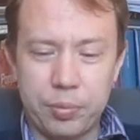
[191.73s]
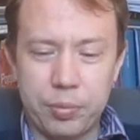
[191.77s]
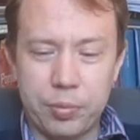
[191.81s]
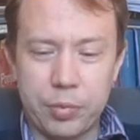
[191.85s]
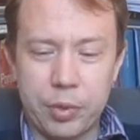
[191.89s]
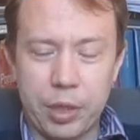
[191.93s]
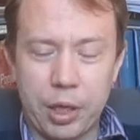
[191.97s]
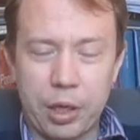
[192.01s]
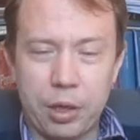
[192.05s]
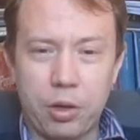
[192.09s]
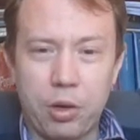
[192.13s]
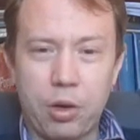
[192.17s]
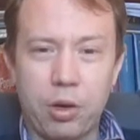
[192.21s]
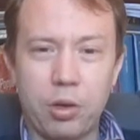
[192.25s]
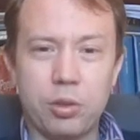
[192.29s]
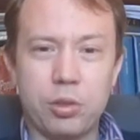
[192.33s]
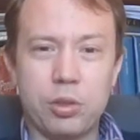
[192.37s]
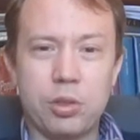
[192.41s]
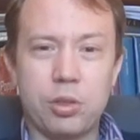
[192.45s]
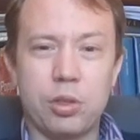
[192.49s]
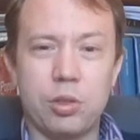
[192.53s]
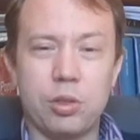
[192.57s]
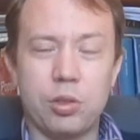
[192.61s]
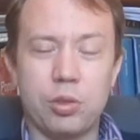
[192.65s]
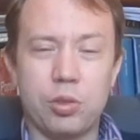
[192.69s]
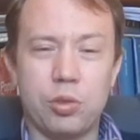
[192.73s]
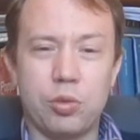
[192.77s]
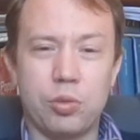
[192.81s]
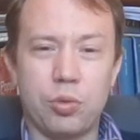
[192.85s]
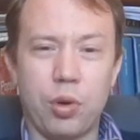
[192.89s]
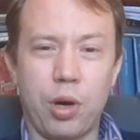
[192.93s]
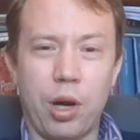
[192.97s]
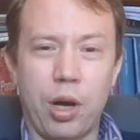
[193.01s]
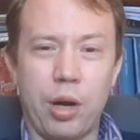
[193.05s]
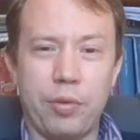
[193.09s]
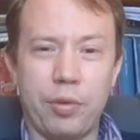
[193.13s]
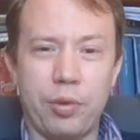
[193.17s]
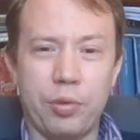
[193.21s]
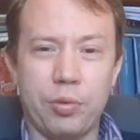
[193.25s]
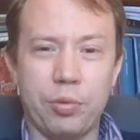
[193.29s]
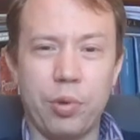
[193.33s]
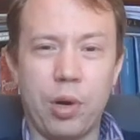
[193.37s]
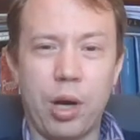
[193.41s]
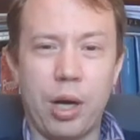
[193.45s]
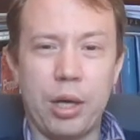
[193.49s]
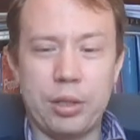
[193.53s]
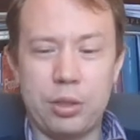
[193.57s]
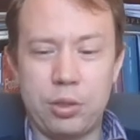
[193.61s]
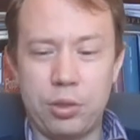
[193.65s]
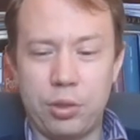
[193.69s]
that constant striving
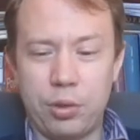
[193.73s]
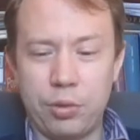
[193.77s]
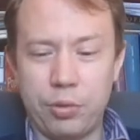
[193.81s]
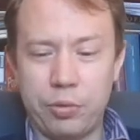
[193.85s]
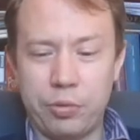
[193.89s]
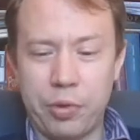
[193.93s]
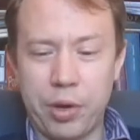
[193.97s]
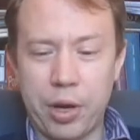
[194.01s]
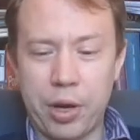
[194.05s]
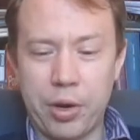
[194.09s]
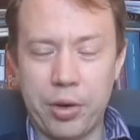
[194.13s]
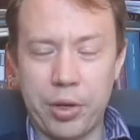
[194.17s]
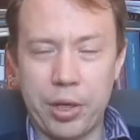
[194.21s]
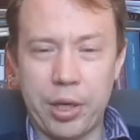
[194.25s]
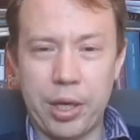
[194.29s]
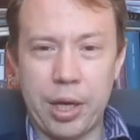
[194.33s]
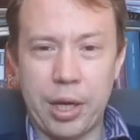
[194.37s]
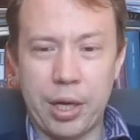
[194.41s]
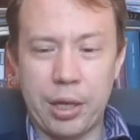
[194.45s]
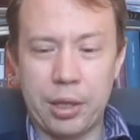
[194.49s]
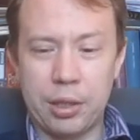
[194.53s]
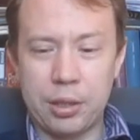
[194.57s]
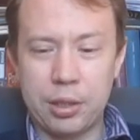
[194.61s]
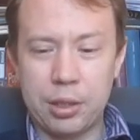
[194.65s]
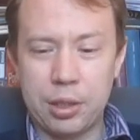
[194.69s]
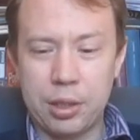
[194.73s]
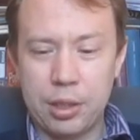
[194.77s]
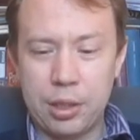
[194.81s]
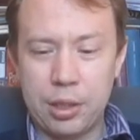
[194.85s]
right to the very end.